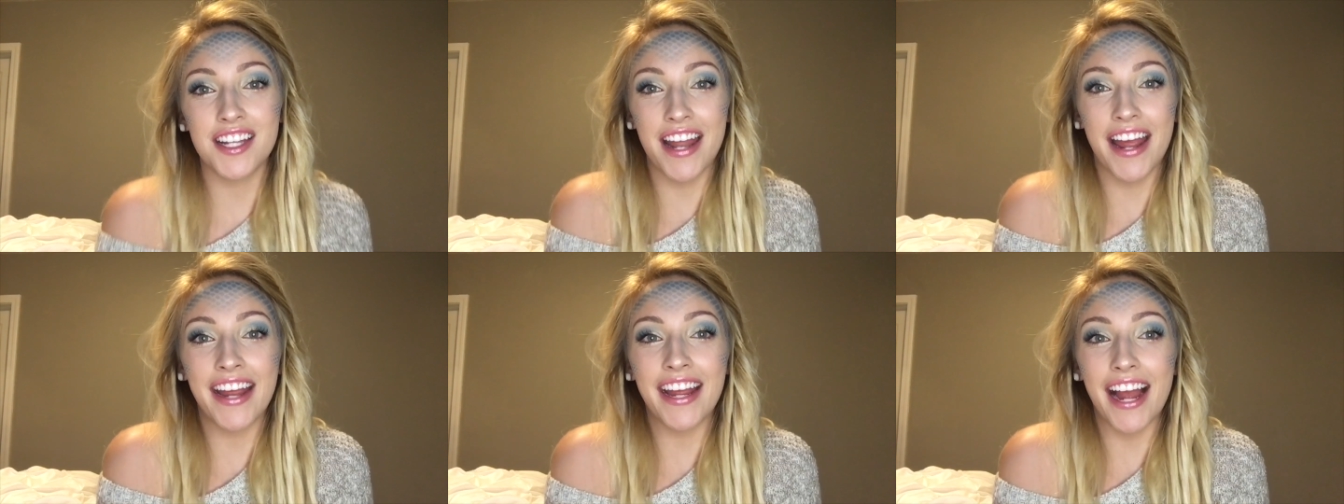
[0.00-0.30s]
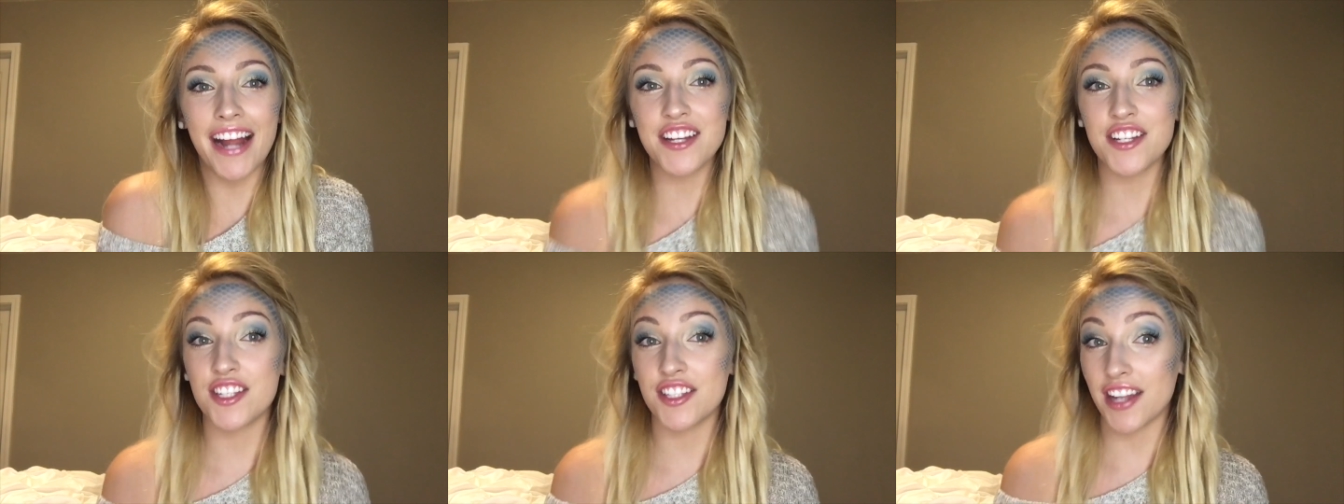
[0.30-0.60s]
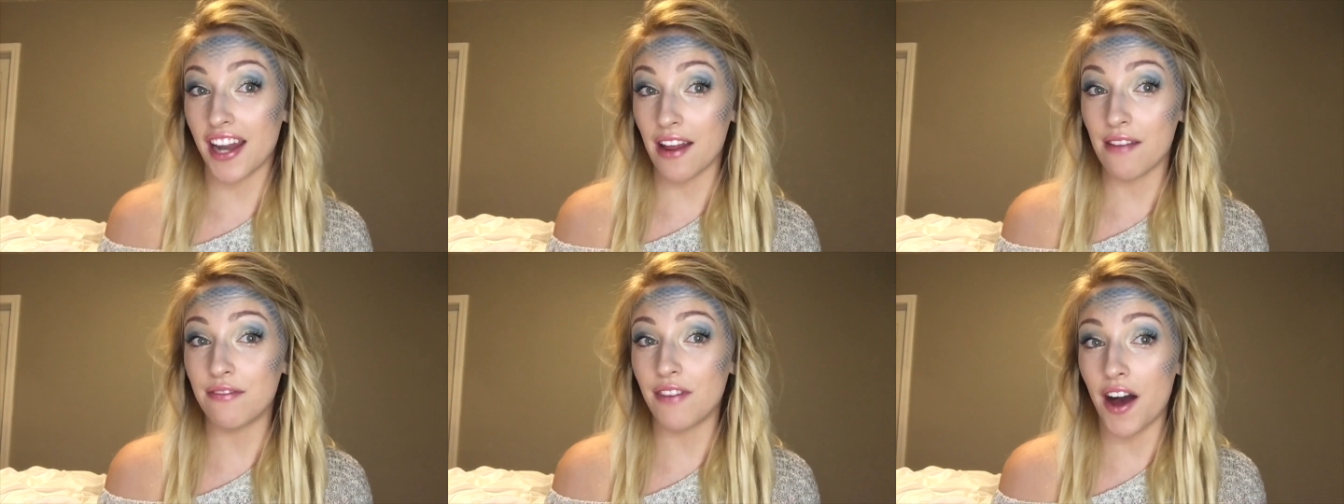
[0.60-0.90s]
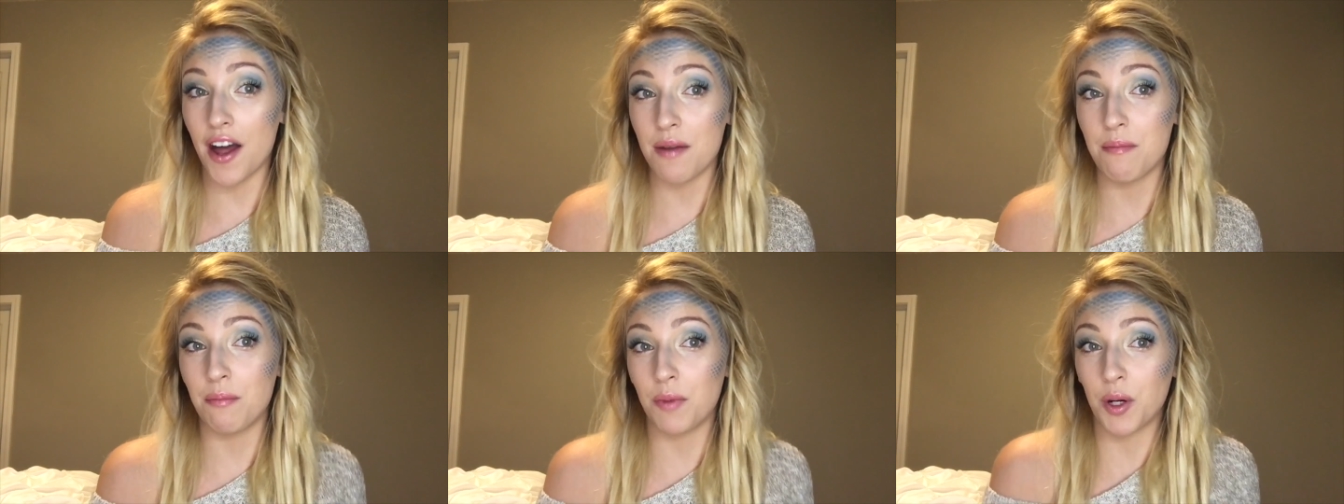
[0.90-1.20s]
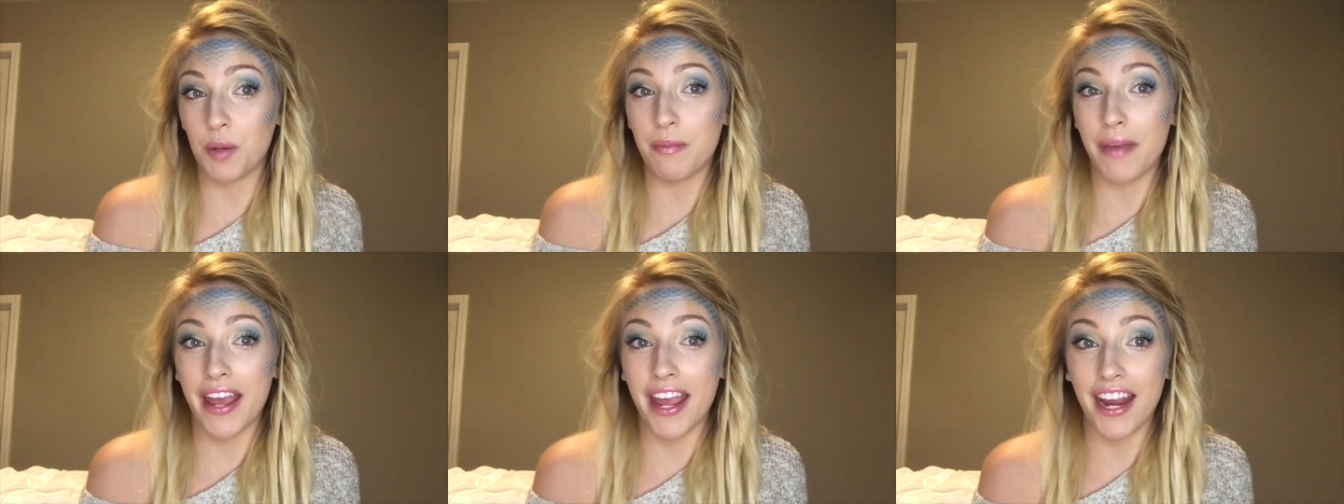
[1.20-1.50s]
Today I just did a fun
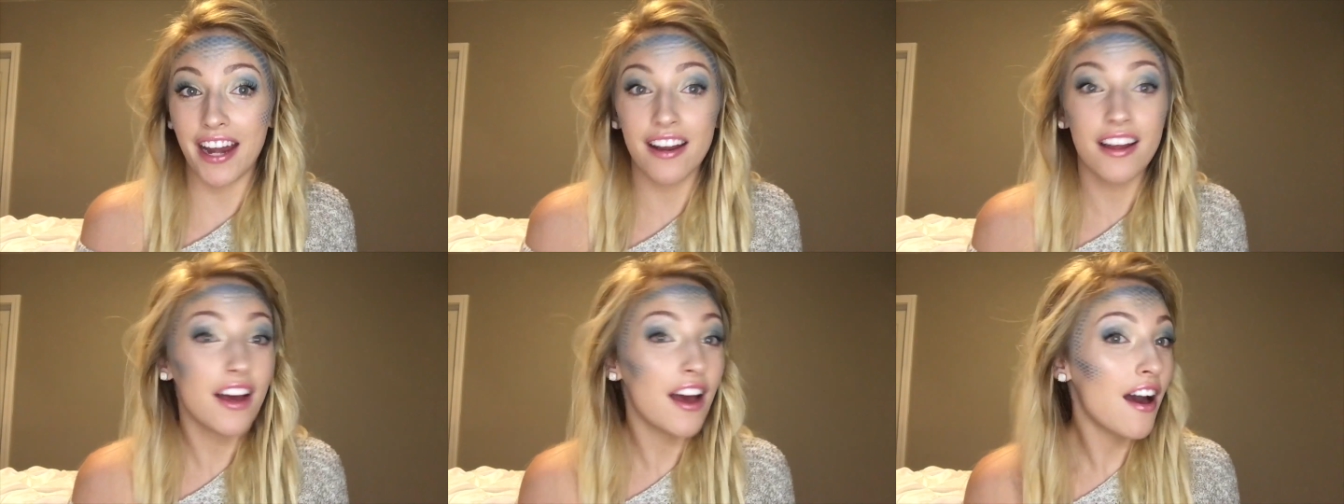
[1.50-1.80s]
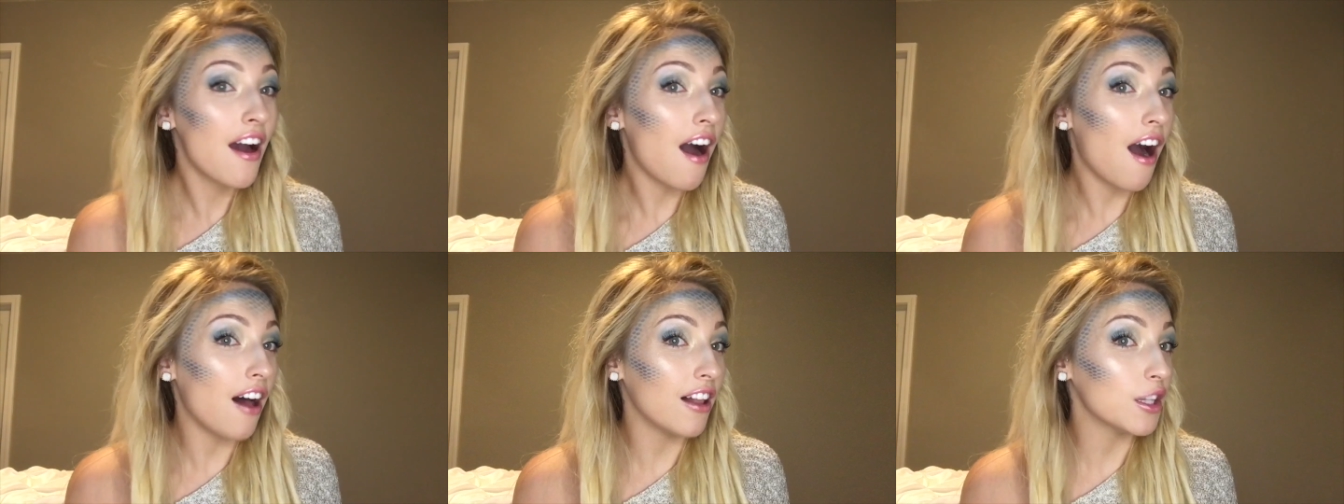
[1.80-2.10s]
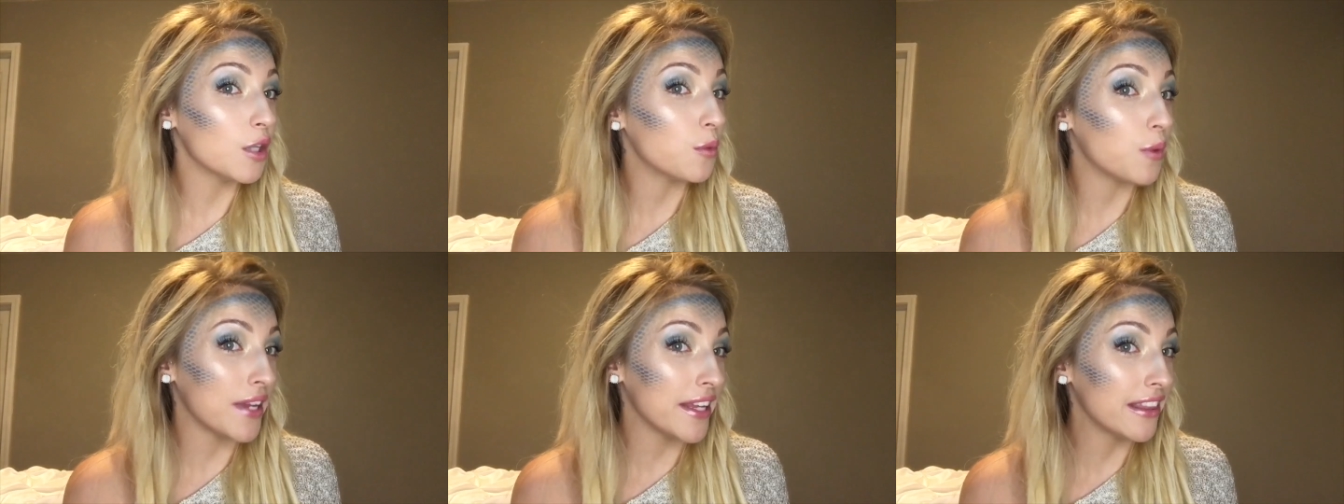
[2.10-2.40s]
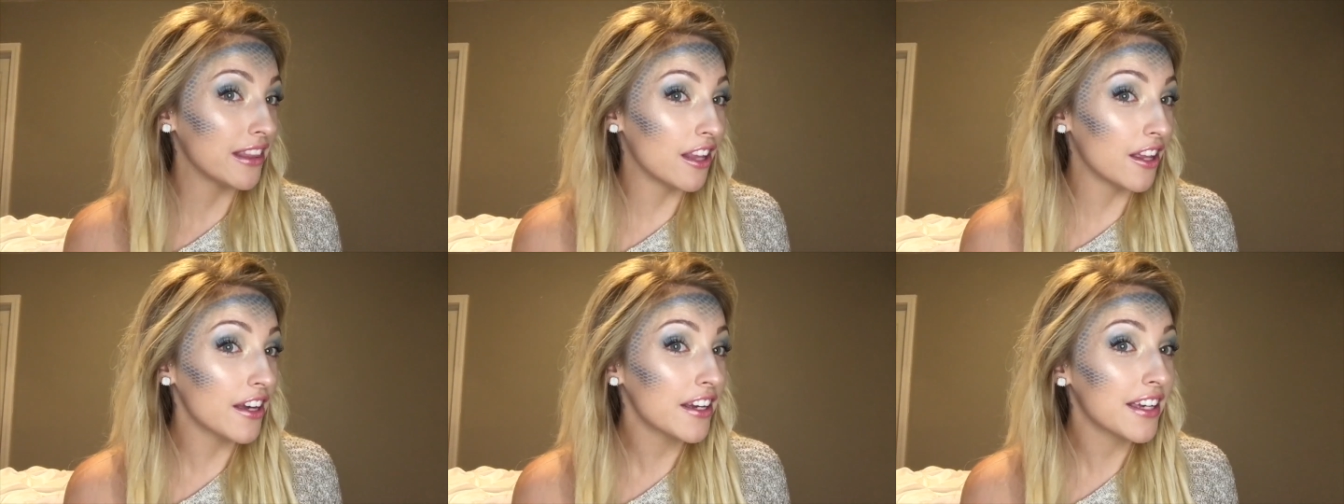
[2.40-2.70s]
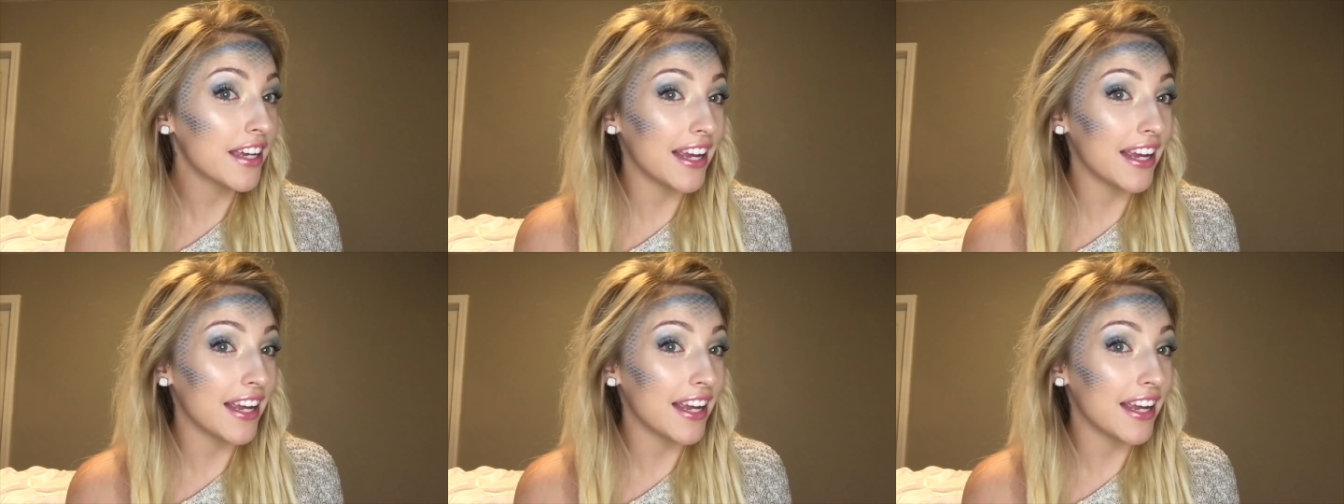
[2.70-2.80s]
mermaid Halloween look.